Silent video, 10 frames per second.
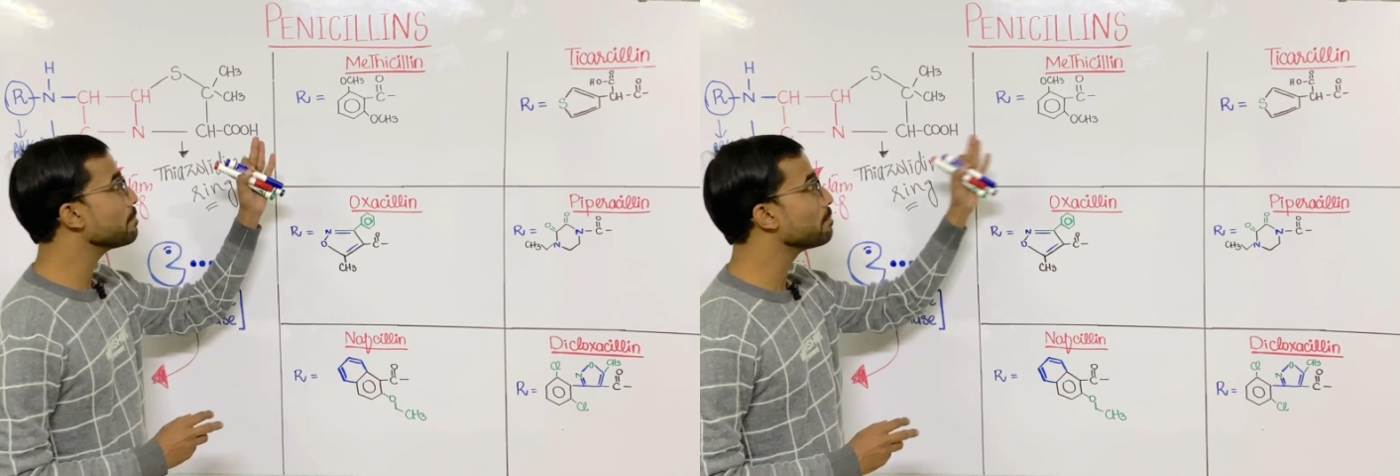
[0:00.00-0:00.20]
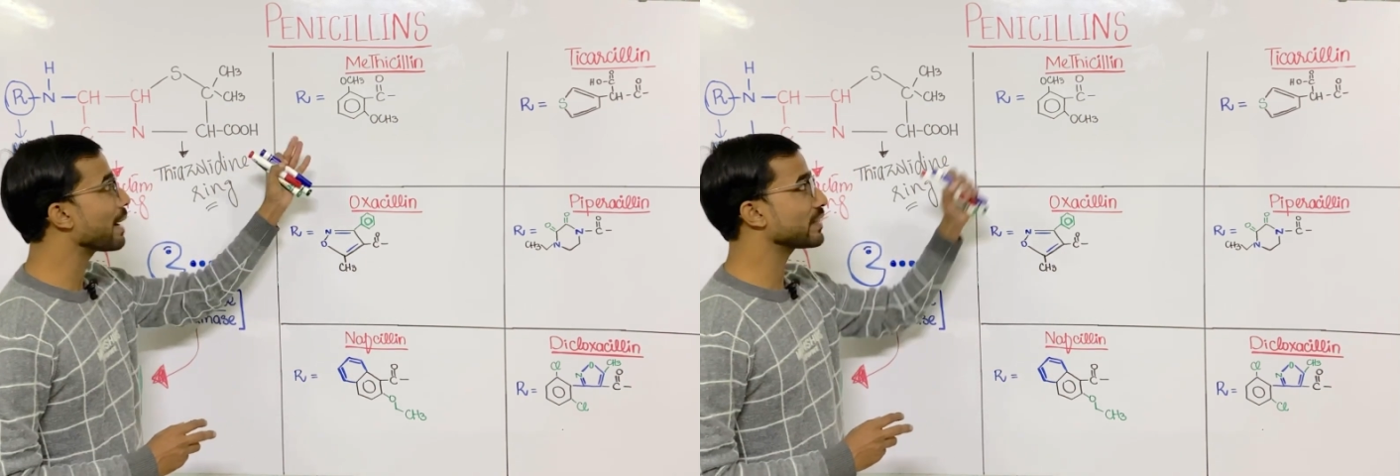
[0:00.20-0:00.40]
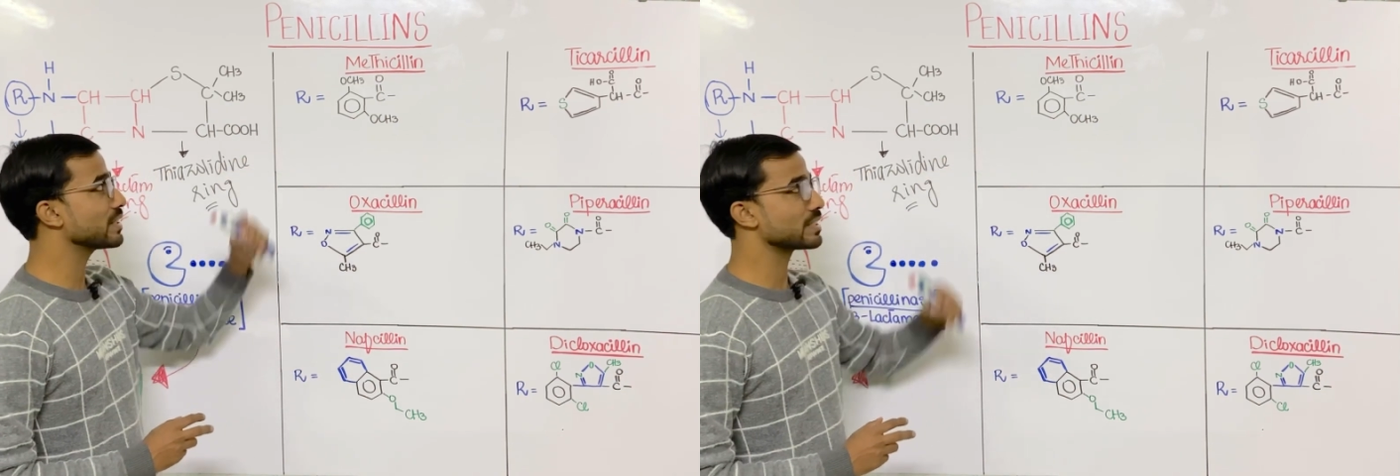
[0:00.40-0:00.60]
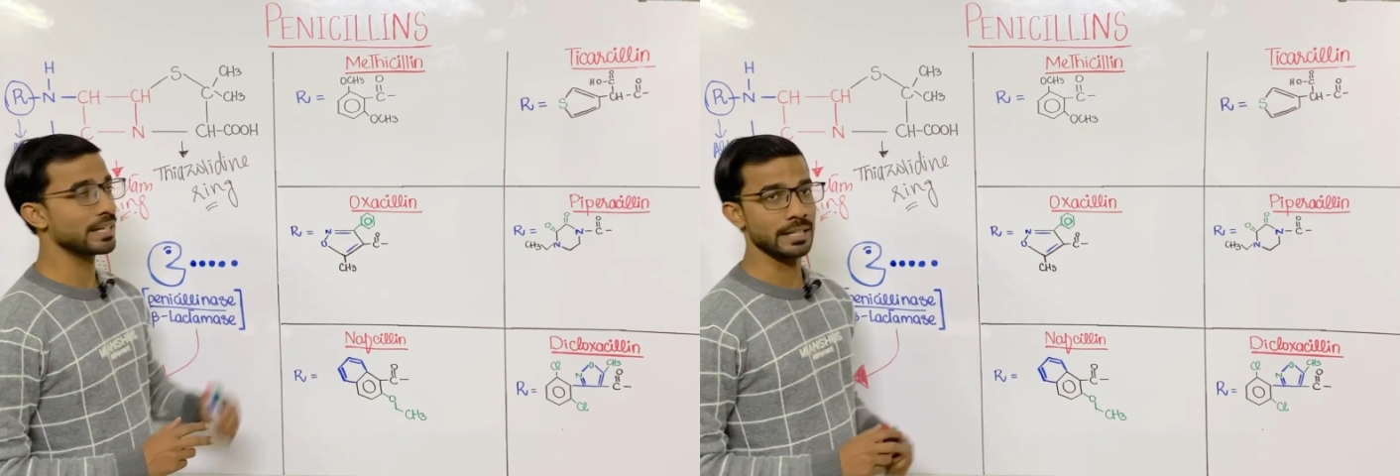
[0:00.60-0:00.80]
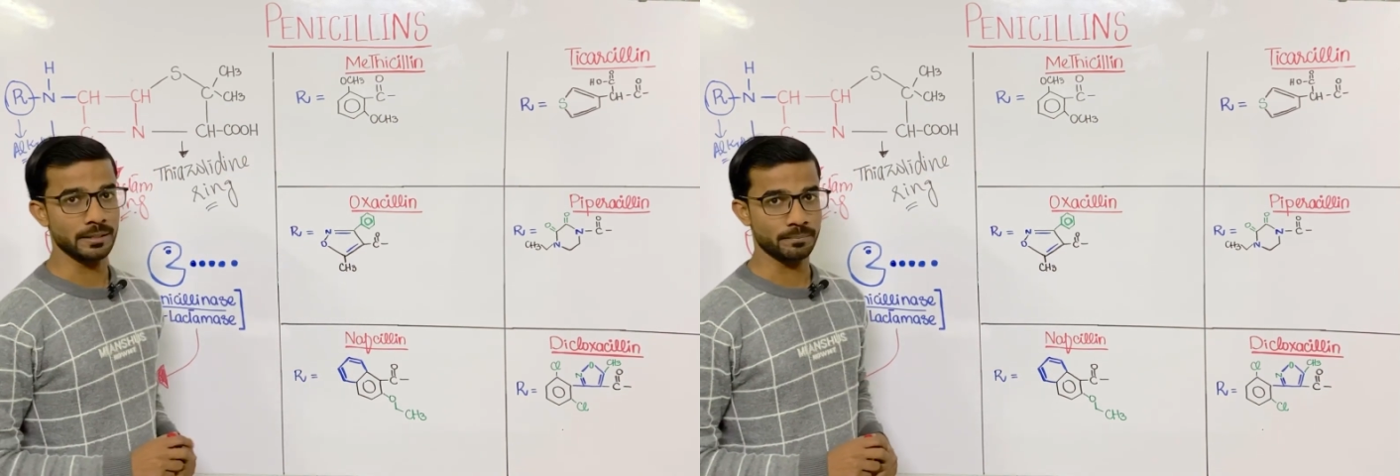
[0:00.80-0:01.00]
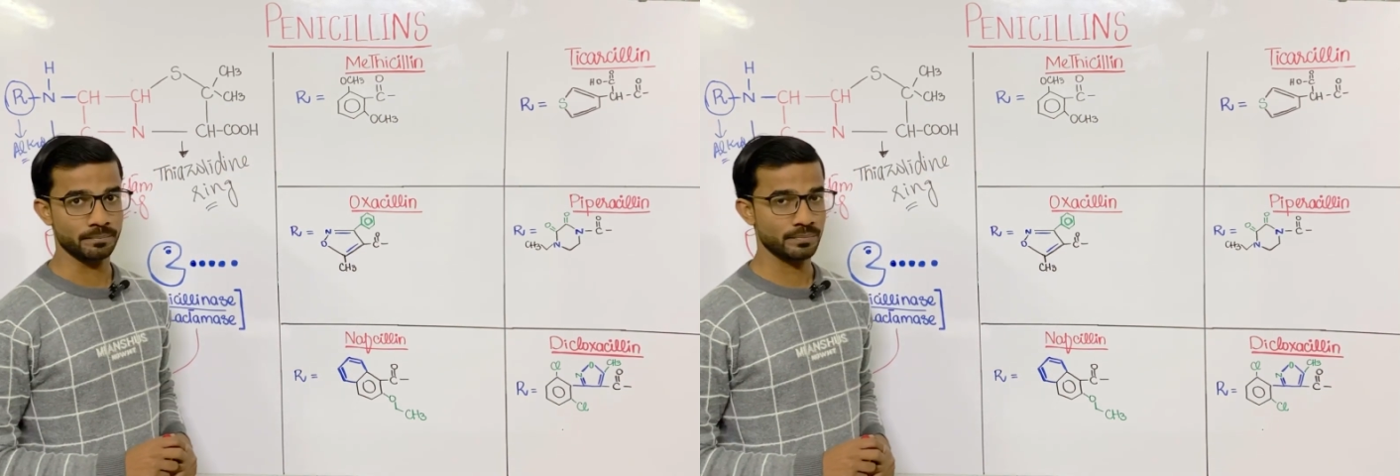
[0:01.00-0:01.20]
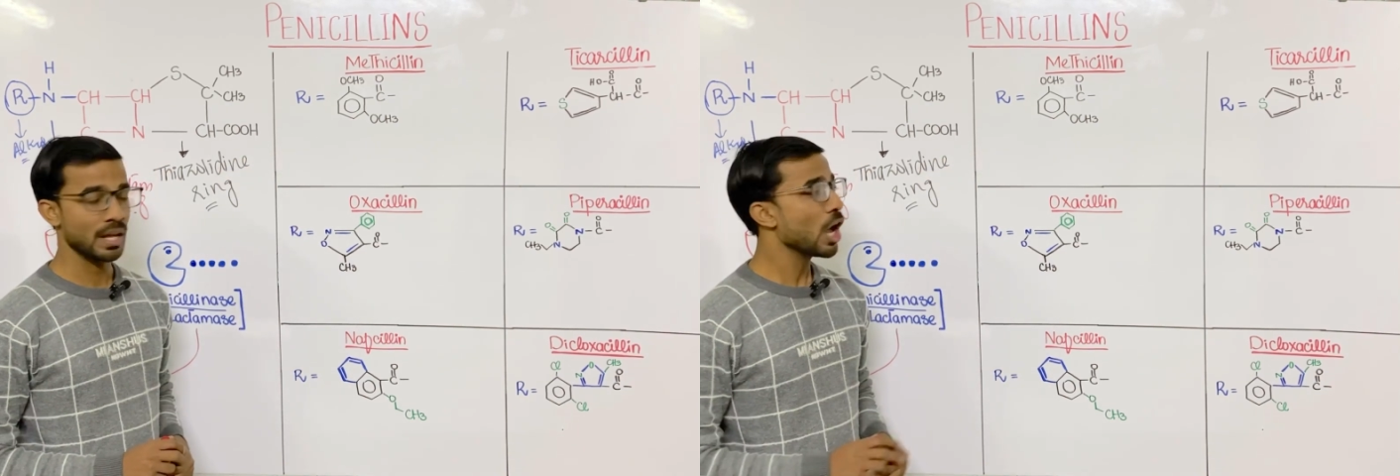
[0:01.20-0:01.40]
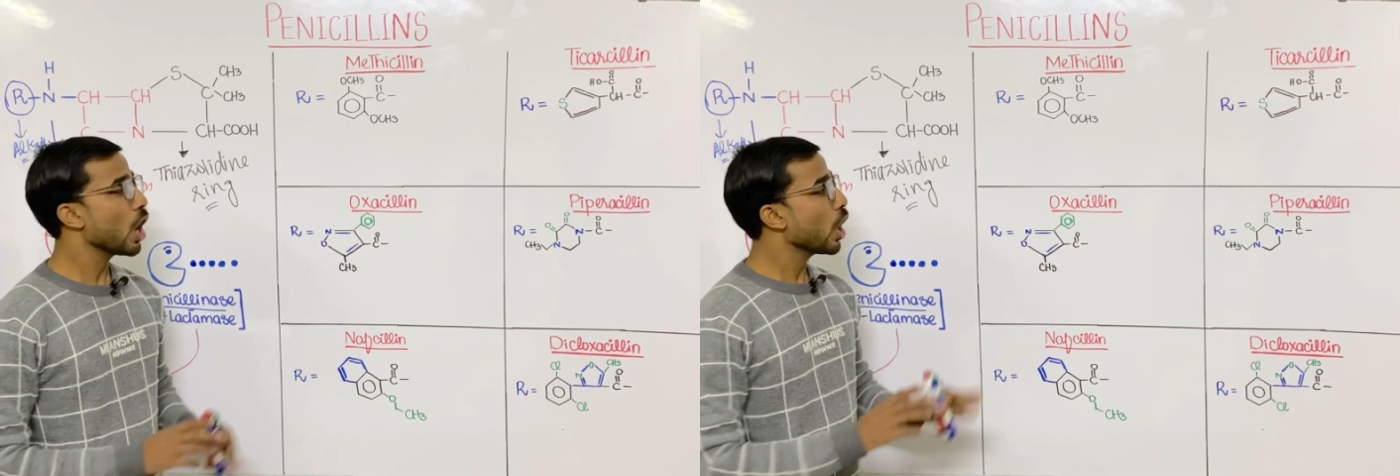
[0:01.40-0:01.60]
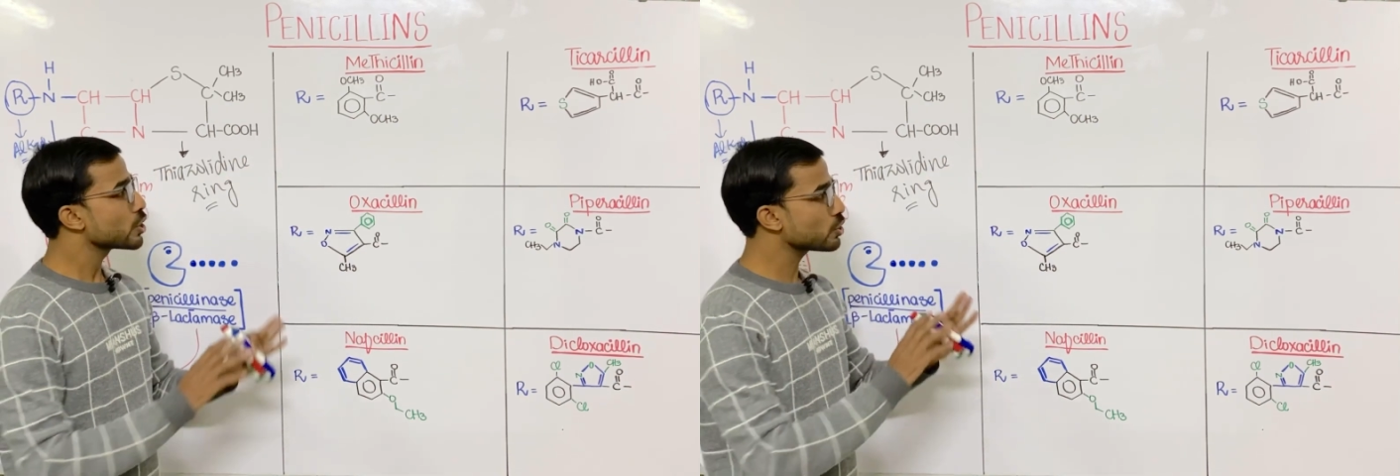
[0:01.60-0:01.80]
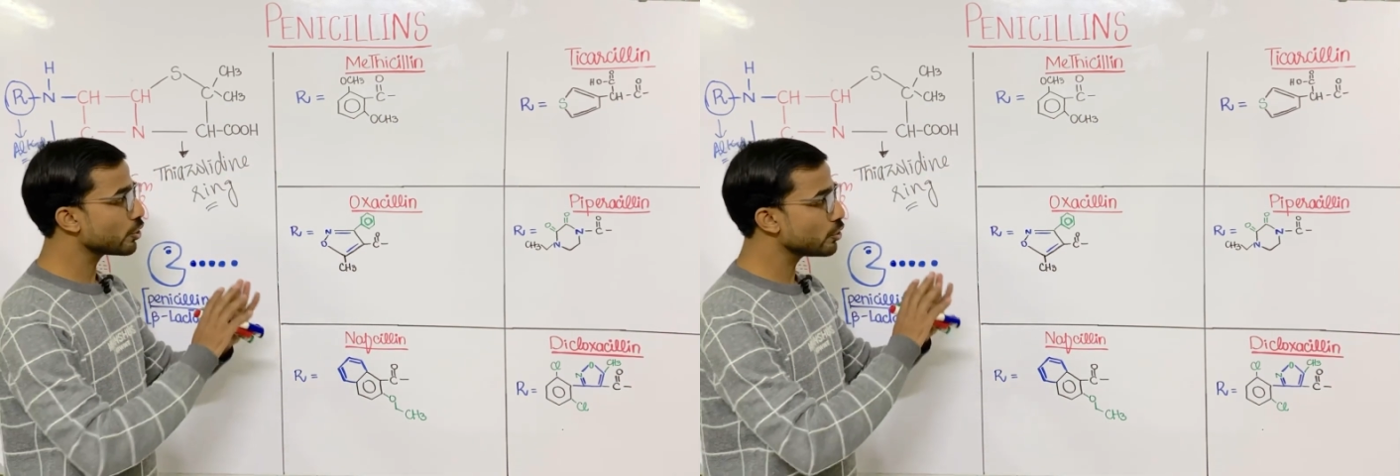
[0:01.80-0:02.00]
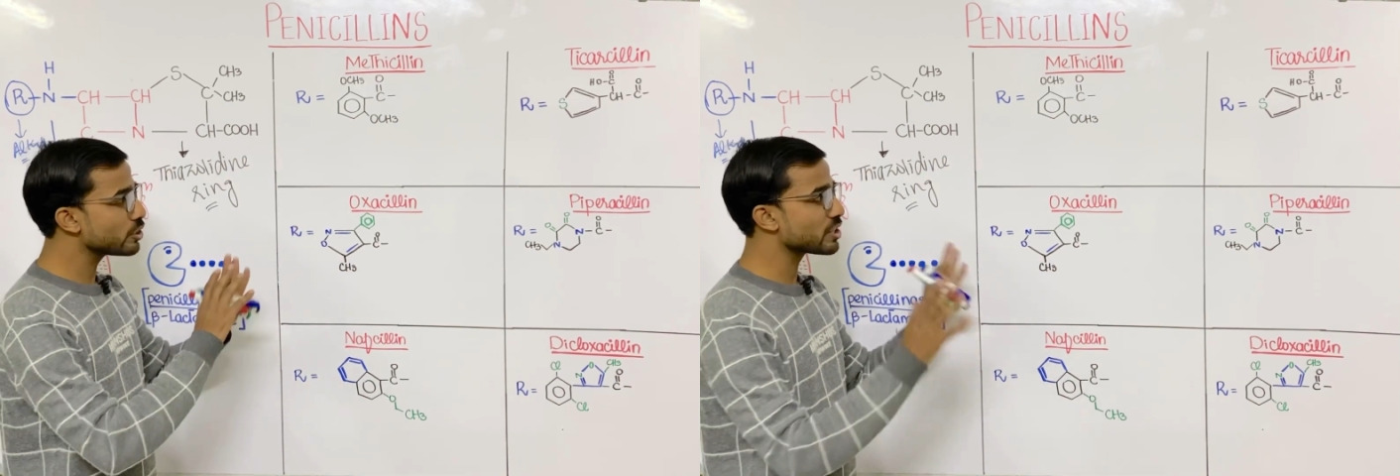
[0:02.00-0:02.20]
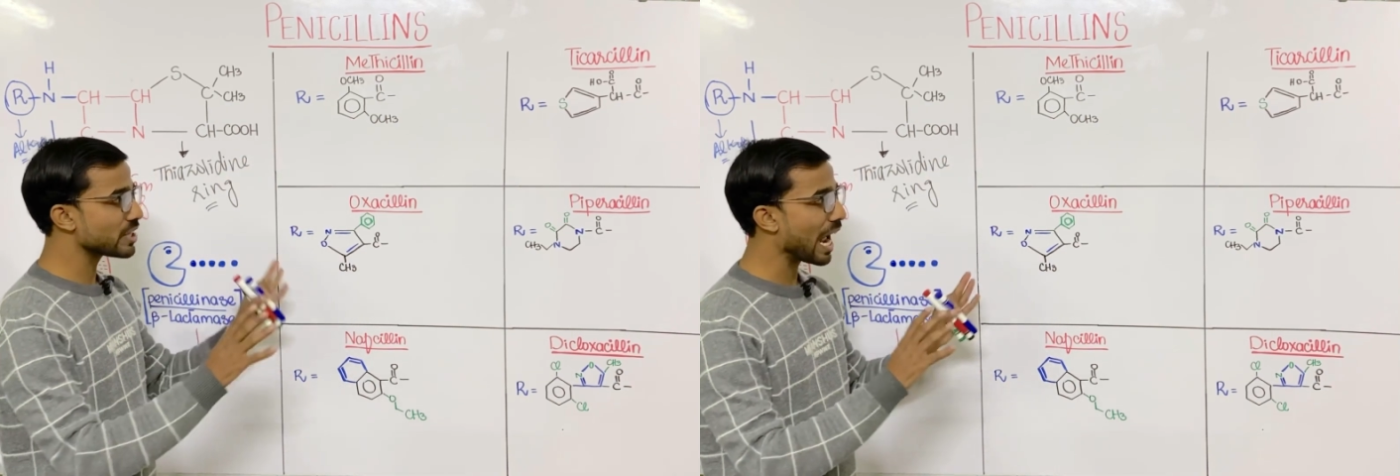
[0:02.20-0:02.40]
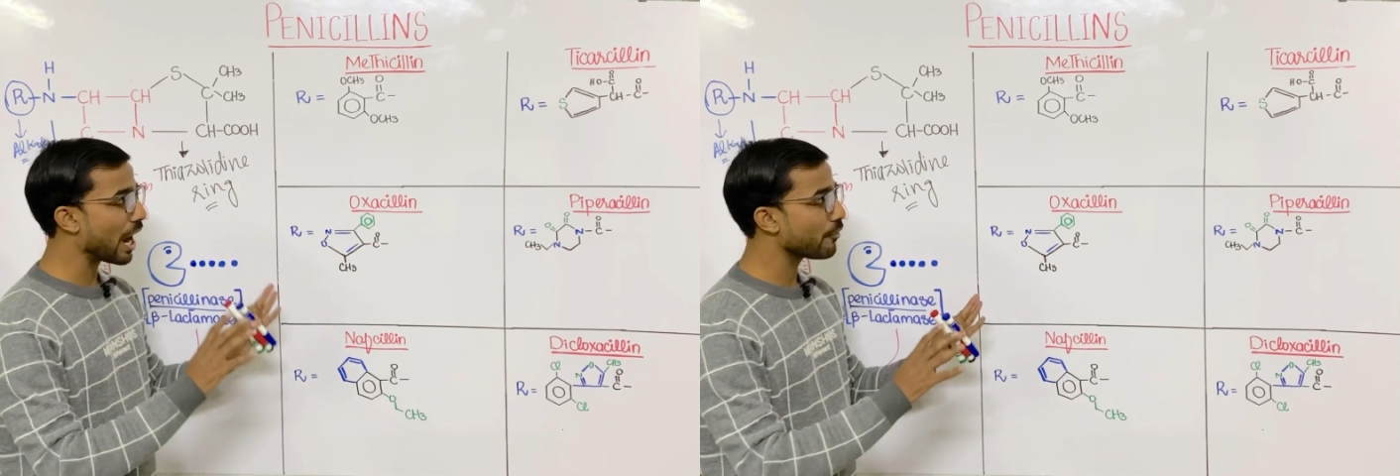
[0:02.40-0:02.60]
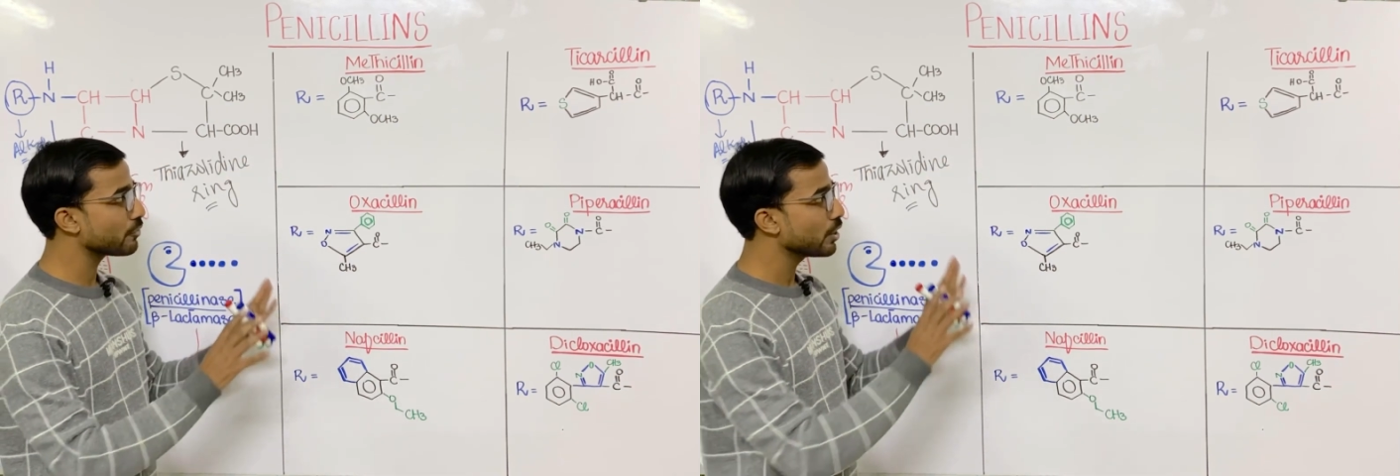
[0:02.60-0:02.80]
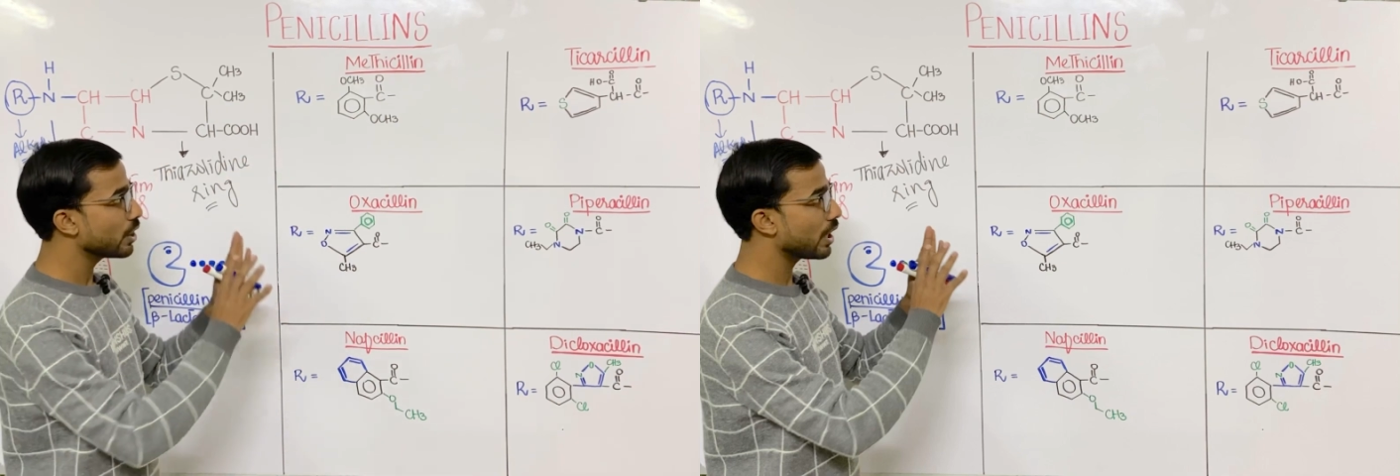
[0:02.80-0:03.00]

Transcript: methicillin. So you just have,